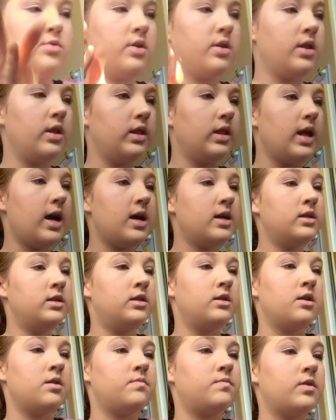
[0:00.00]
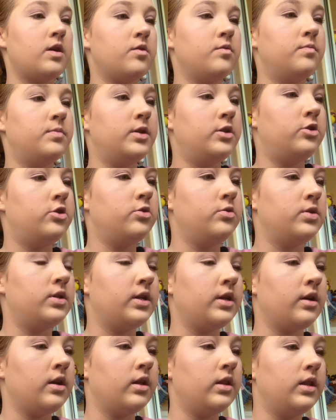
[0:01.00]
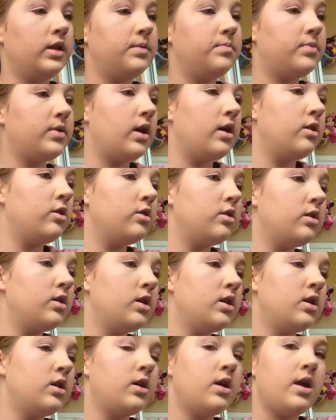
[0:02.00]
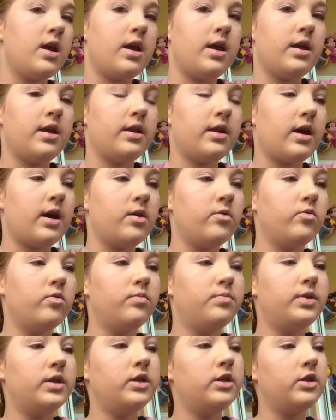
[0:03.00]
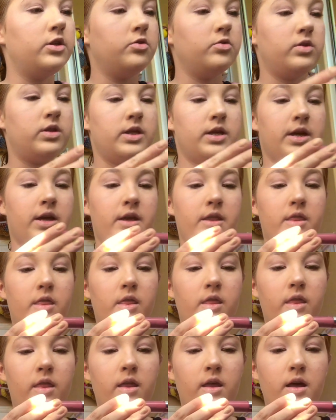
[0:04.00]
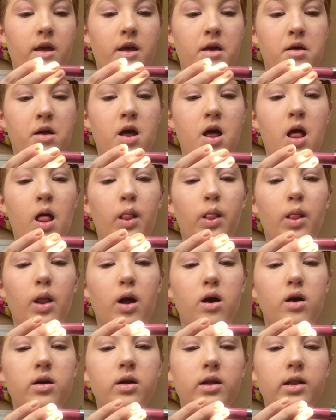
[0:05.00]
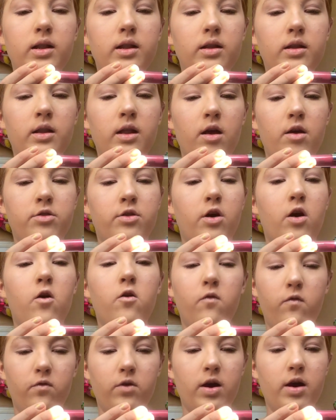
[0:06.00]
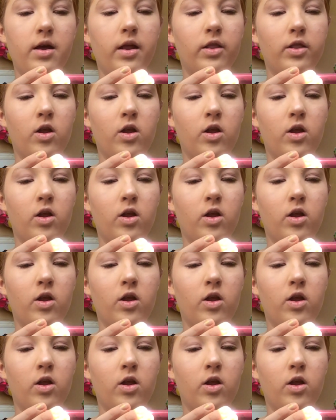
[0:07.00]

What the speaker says: one of the last steps, I will be choosing a lip color, and I will be using the Ofra